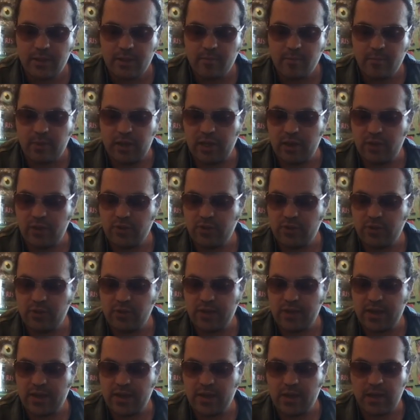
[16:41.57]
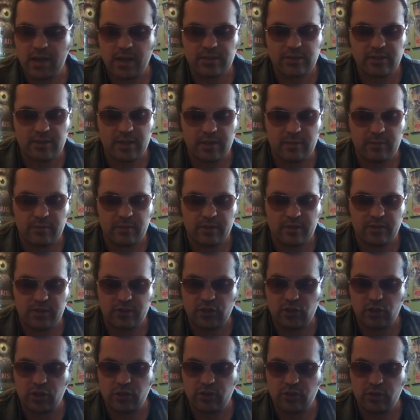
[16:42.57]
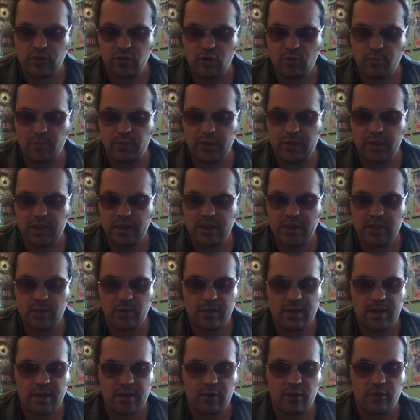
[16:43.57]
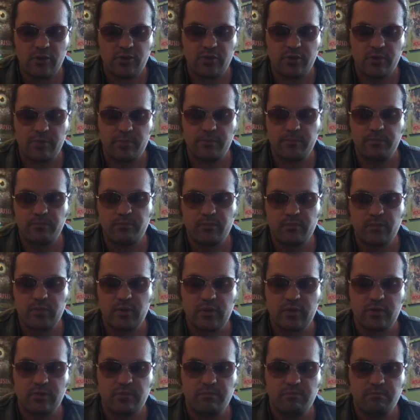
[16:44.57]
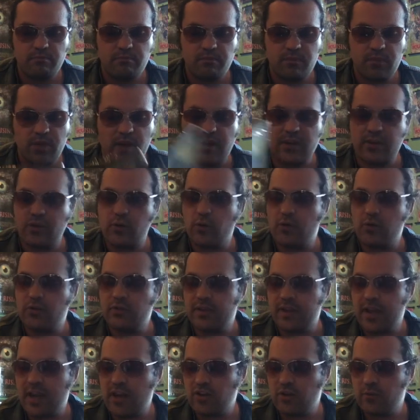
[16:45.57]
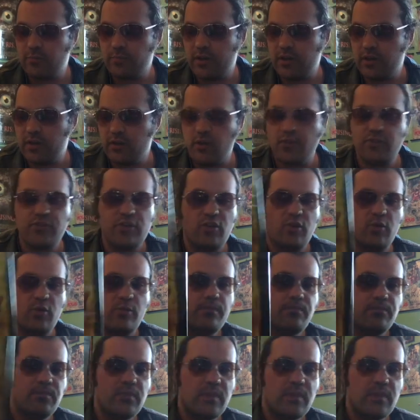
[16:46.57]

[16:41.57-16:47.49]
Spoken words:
But also you got Charlton Copley, you got also not according to the cast here, but also